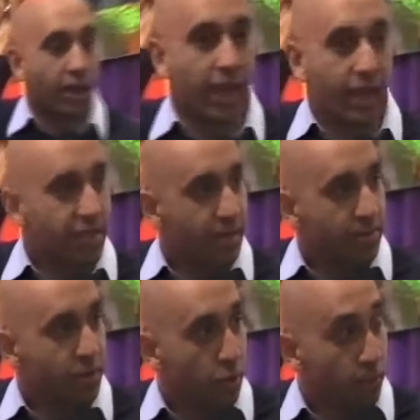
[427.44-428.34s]
Okay, in
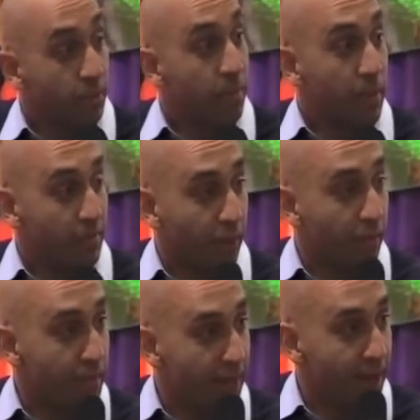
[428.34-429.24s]
terms of who? People that
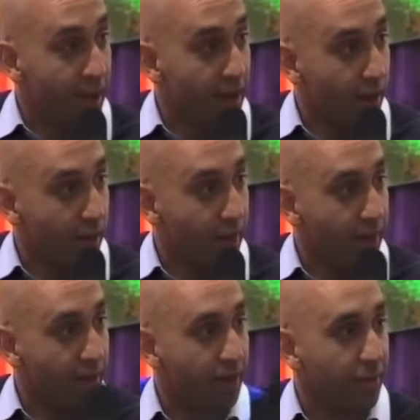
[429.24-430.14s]
we've met and known
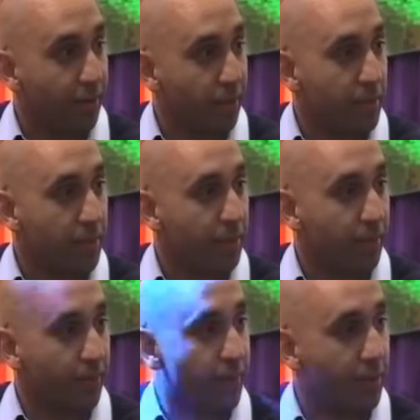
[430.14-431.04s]
and or people that we've come